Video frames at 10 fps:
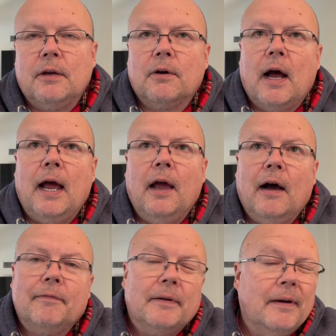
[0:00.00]
your eye
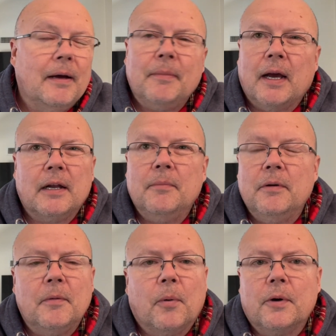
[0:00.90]
off and I'm not going to
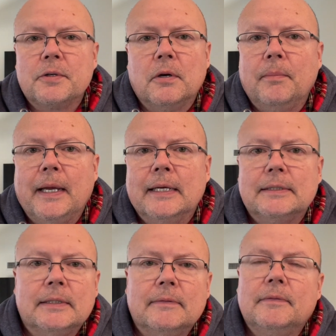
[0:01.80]
move to Portugal
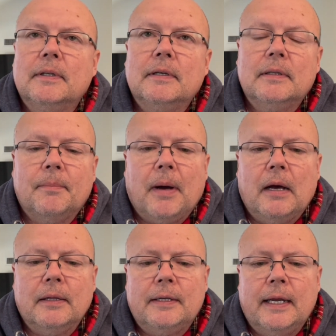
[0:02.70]
because of the
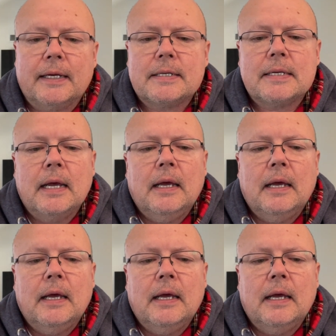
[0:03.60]
politics.